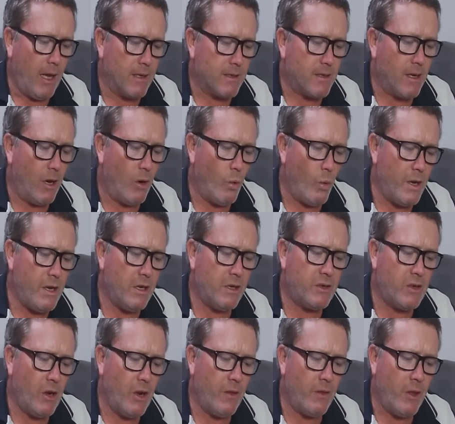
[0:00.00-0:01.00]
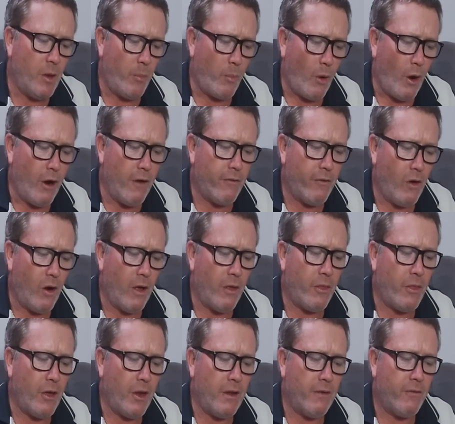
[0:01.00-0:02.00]
So when you turn the Pro Fine
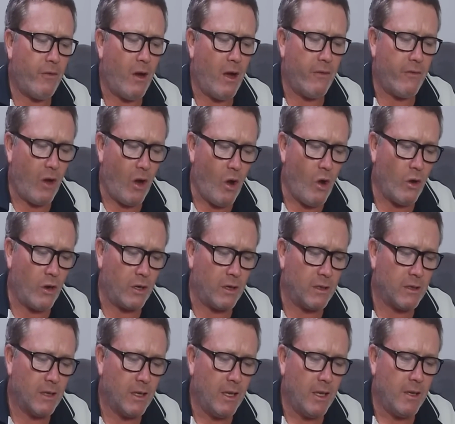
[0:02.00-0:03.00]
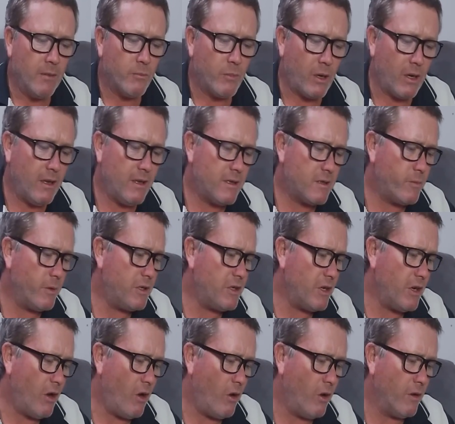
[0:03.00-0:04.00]
35 on, please switch
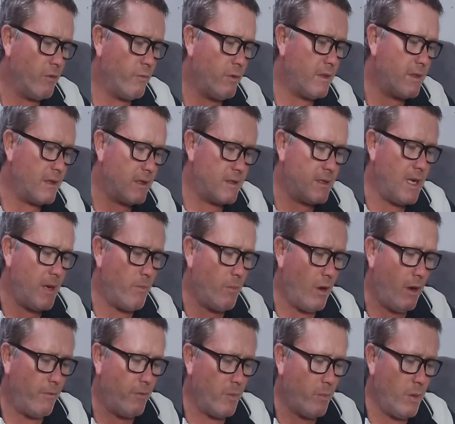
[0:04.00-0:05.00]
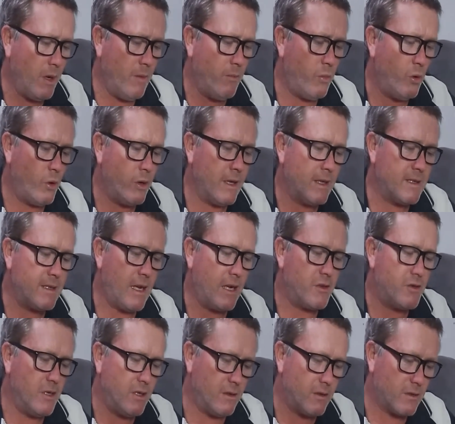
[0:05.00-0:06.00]
it on with the tip of the pin pointer
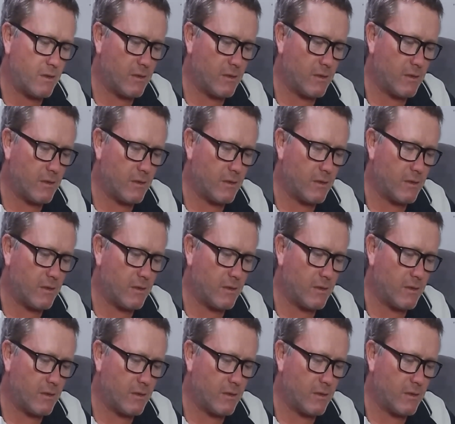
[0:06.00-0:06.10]
touching the